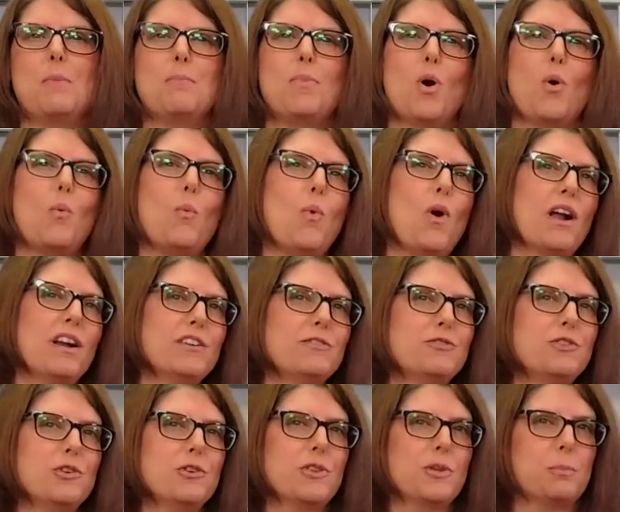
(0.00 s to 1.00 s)
But what
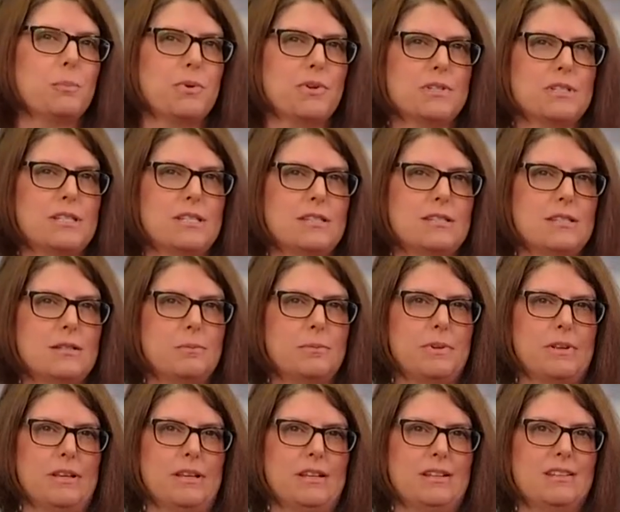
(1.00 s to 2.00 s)
if you're the
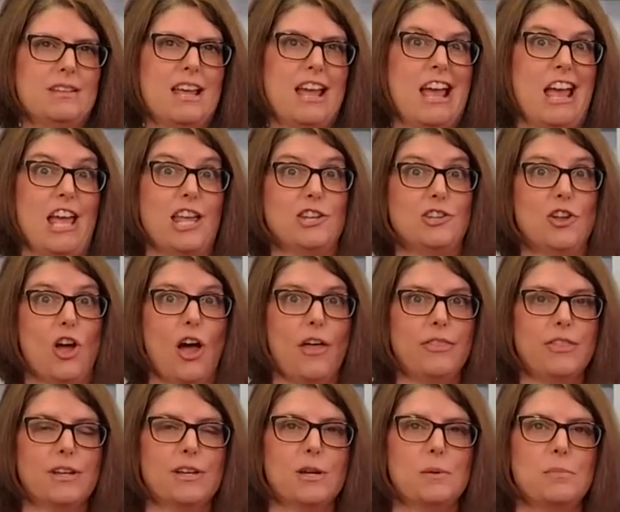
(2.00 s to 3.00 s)
participant and
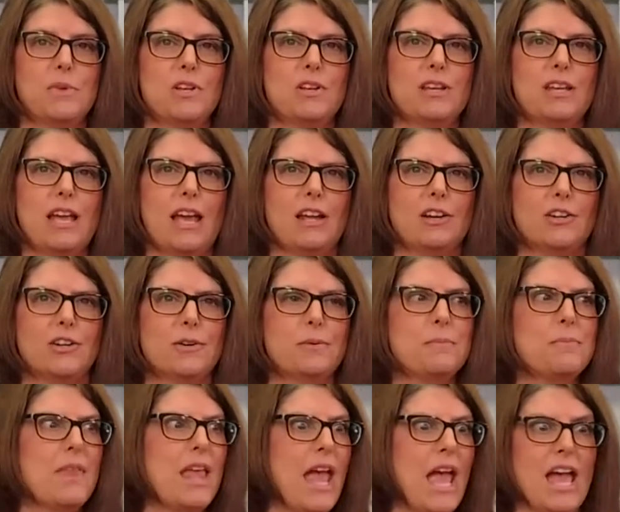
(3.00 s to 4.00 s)
not the communicator,
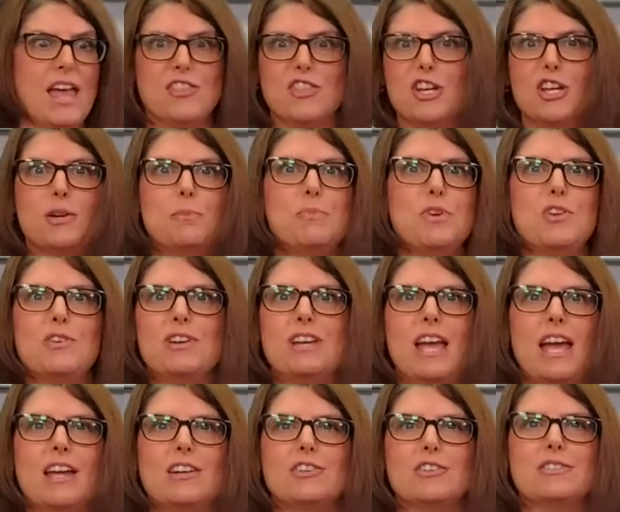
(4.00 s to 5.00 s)
and the
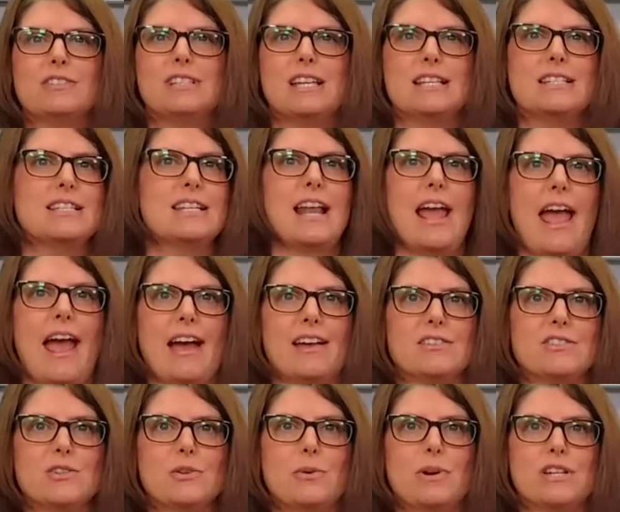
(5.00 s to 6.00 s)
communicator doesn't
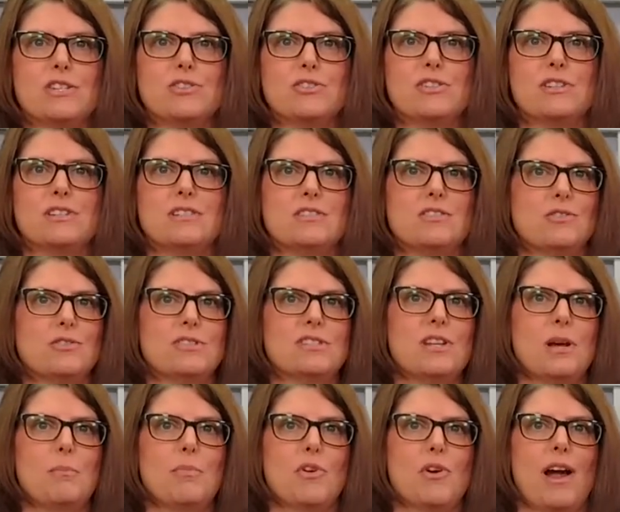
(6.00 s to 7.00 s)
ask questions or
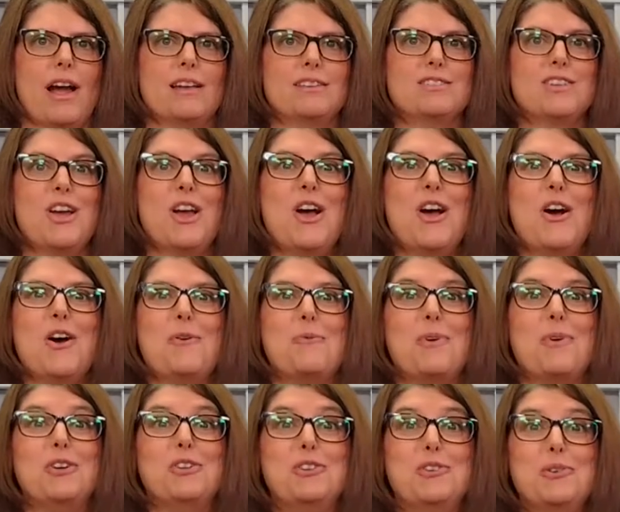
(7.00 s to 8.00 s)
summarize?
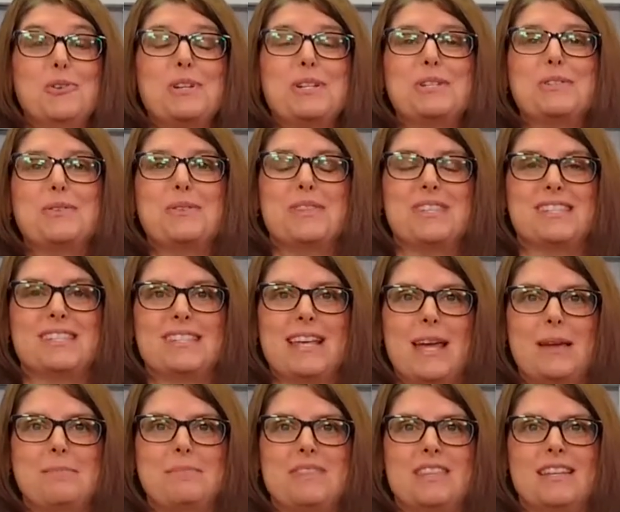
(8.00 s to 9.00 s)
Well, you can do the
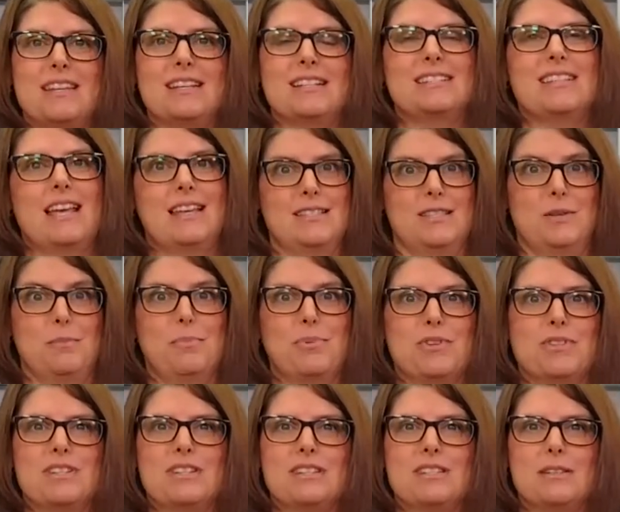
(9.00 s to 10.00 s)
same things as the
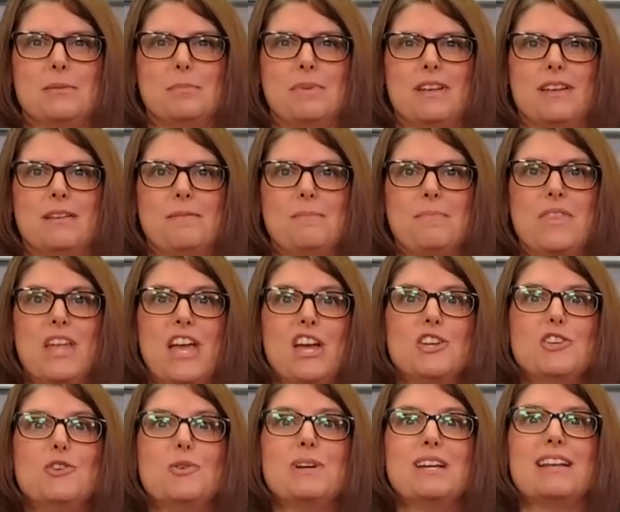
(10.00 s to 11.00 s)
participant.
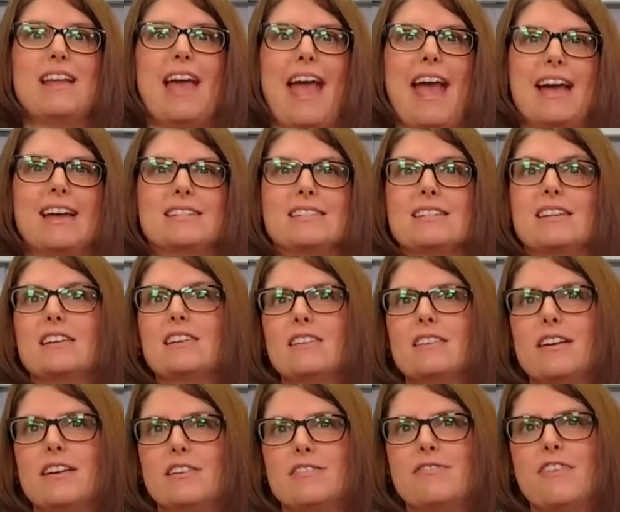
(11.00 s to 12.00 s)
You can ask a
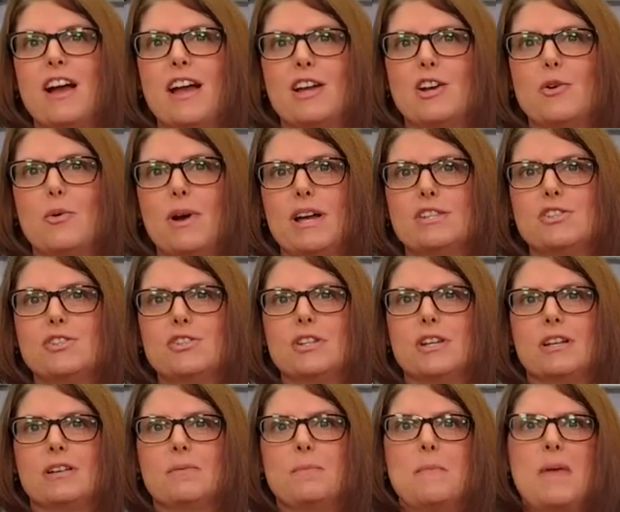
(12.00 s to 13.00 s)
clarifying
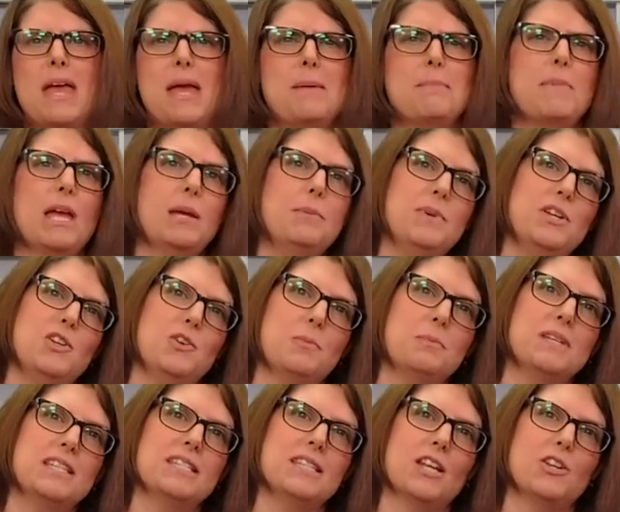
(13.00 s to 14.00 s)
question. Maybe you
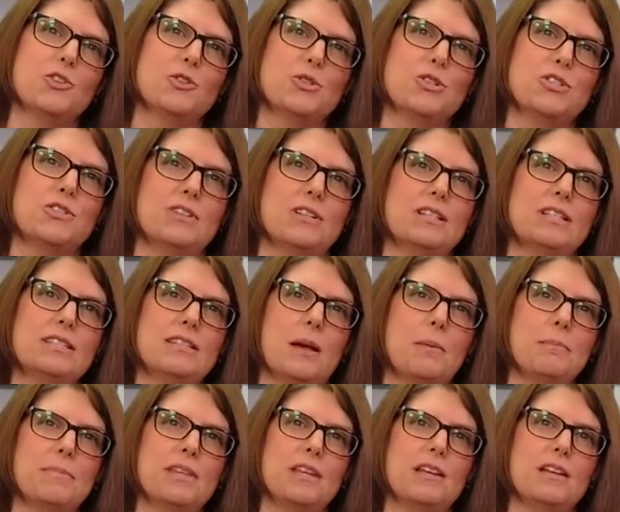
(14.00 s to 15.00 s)
misunderstood
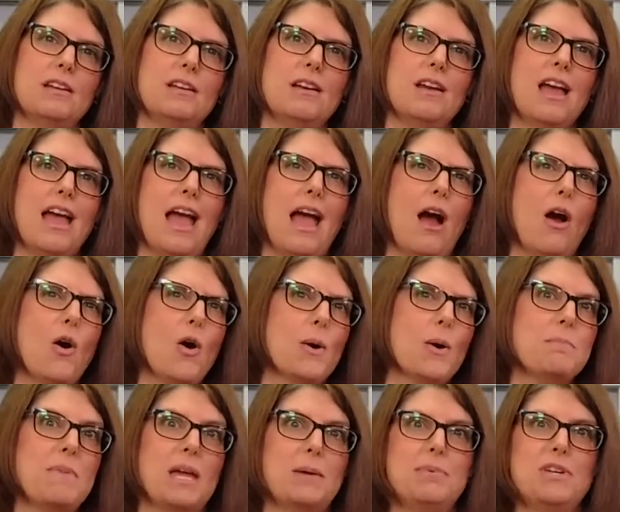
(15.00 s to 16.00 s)
something, or
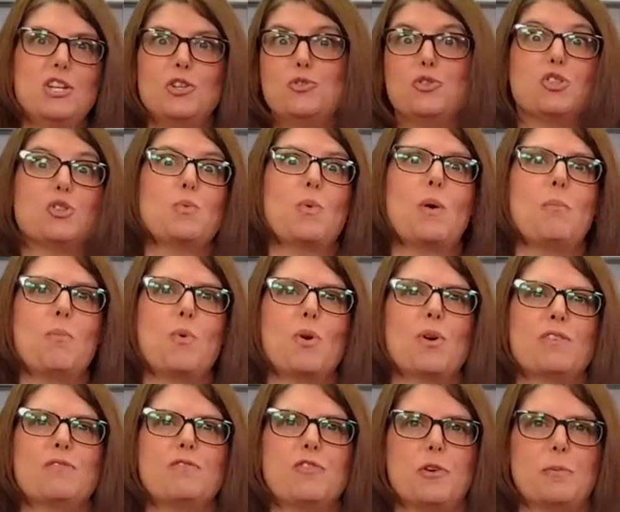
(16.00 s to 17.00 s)
maybe you just want
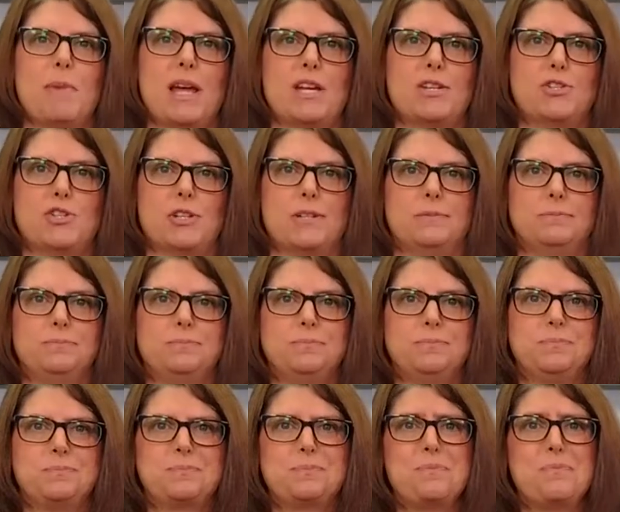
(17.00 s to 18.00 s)
more information.
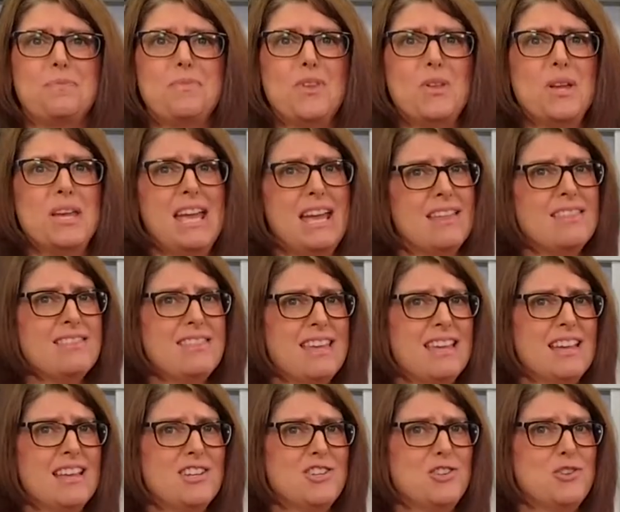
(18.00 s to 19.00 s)
And
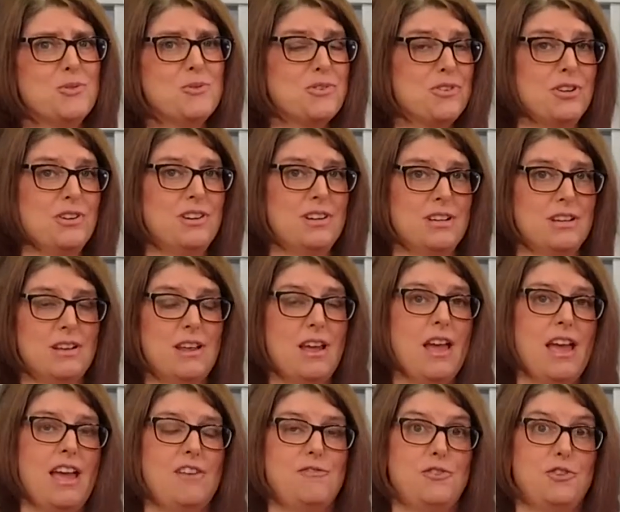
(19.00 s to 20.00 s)
then you could,
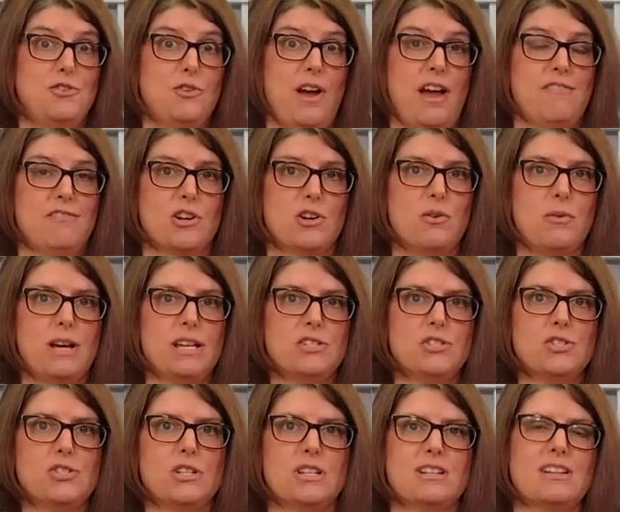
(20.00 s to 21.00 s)
if you don't have a
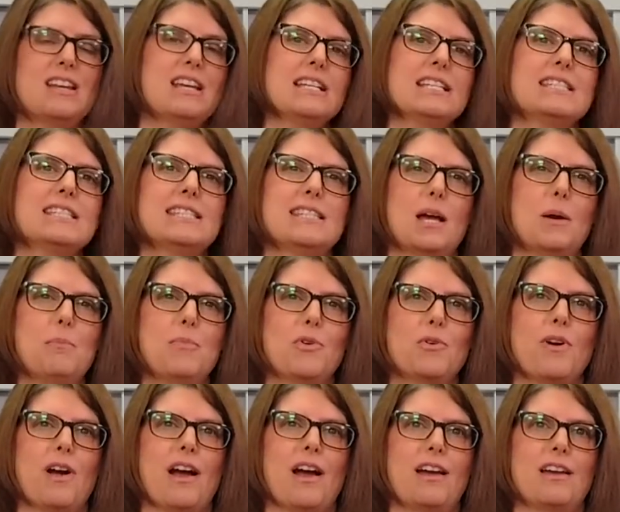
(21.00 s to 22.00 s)
question,
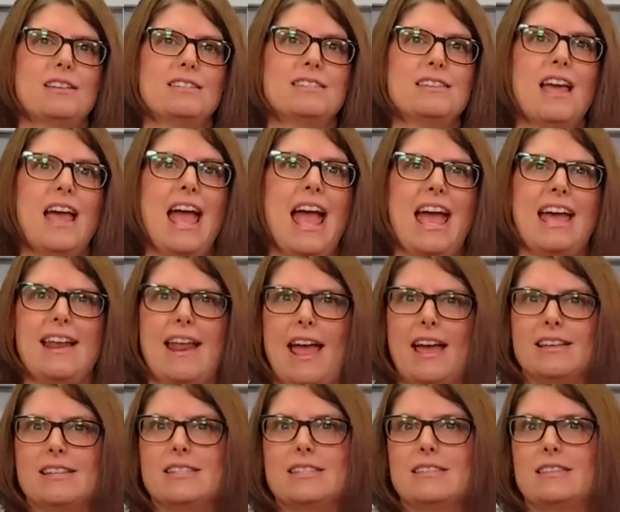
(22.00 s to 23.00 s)
summarize and
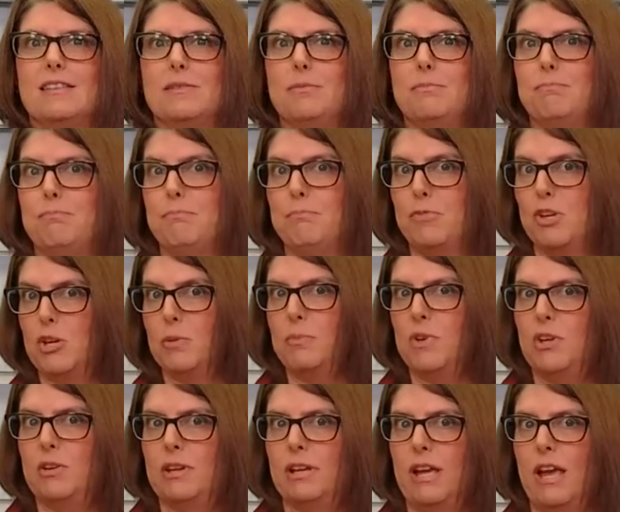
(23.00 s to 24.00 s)
ask the
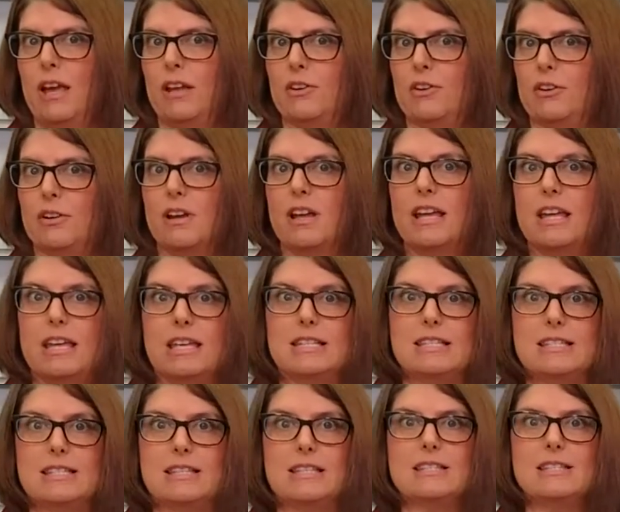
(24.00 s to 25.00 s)
communicator,
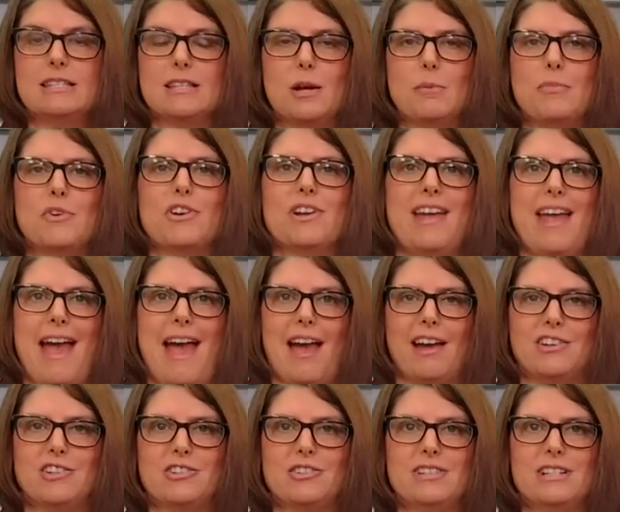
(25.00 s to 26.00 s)
is this summary
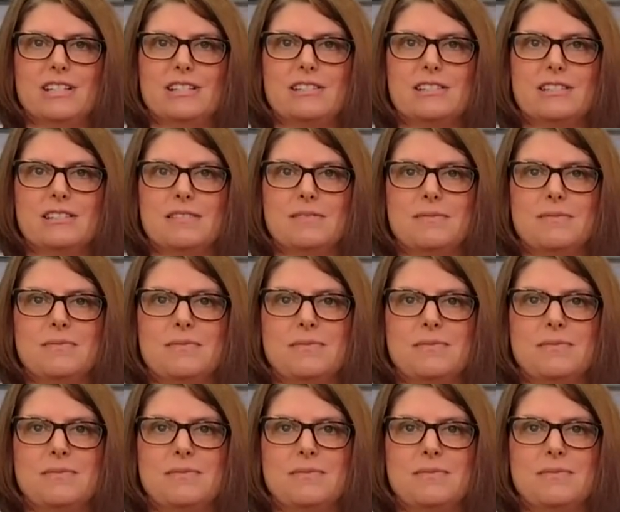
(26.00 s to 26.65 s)
accurate?